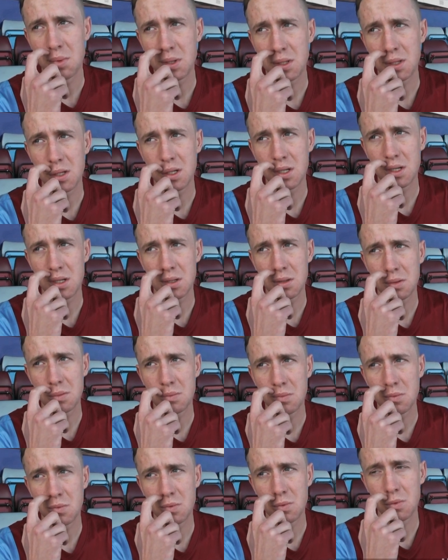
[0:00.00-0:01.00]
but
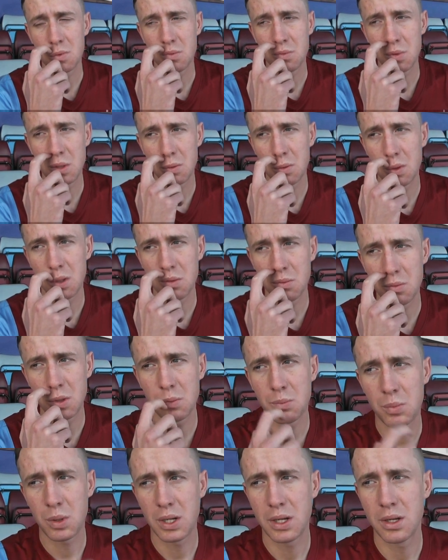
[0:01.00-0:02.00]

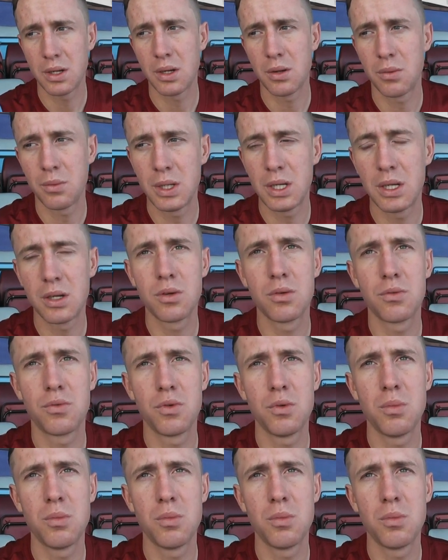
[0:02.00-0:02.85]
we play really good